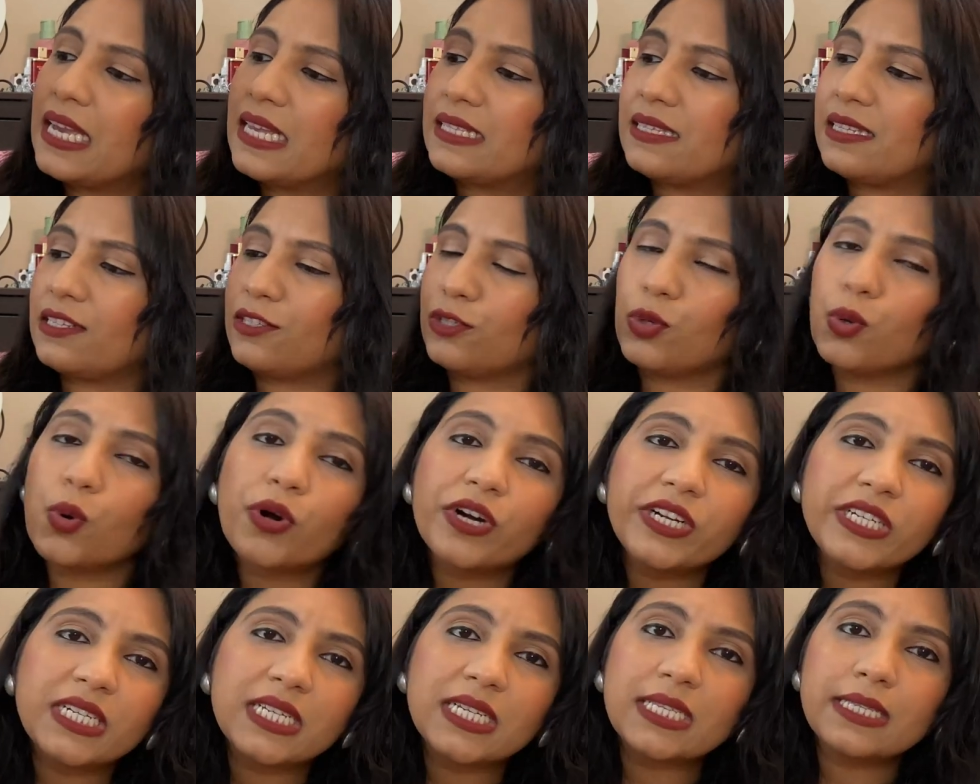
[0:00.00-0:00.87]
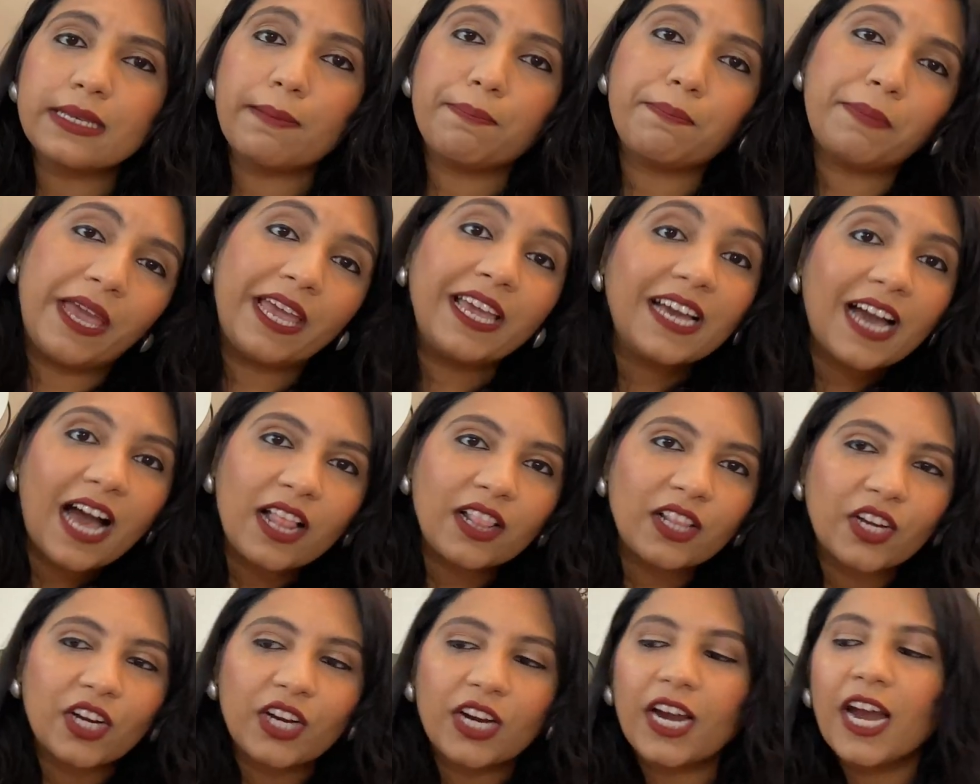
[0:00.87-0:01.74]
It's in gorgeous pink
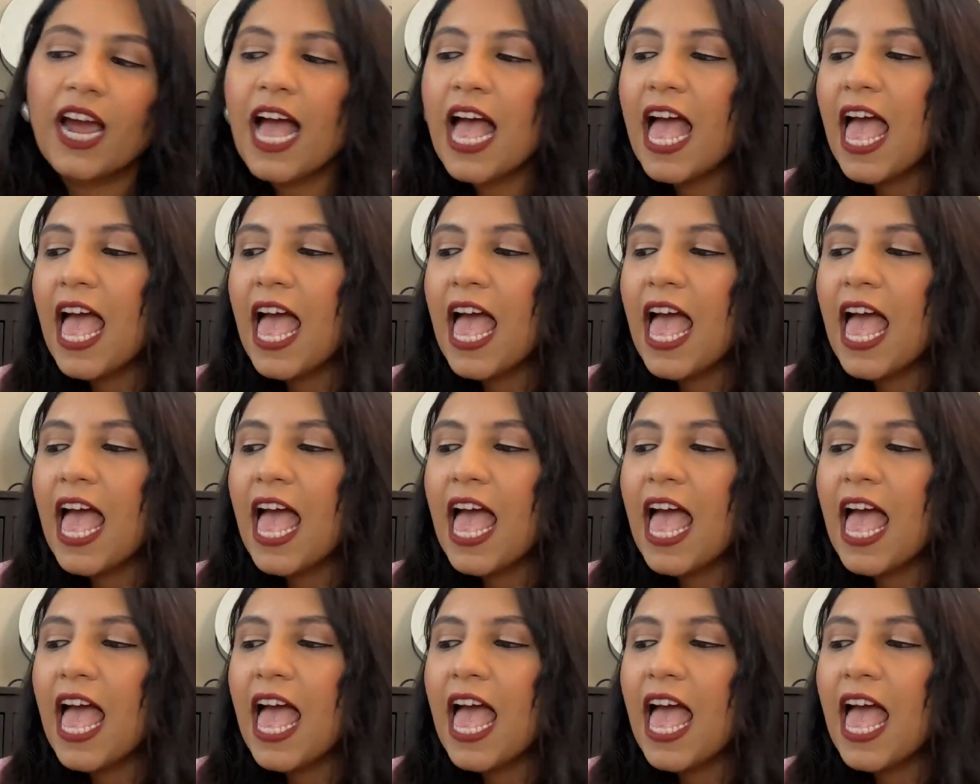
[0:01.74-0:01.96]
color,